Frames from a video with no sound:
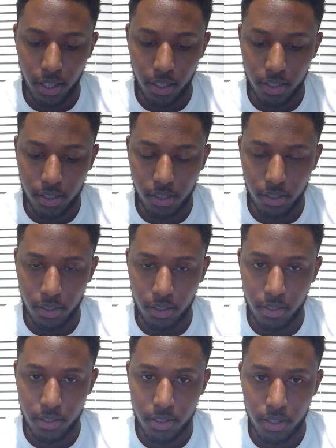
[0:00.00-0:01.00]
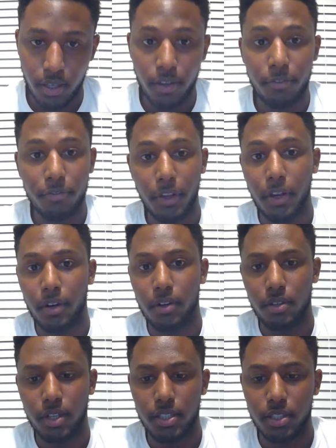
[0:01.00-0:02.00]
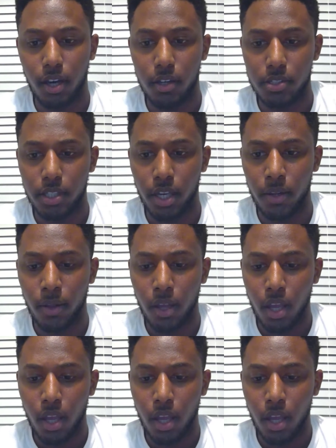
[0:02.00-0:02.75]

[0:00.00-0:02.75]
it is fear that's causing that.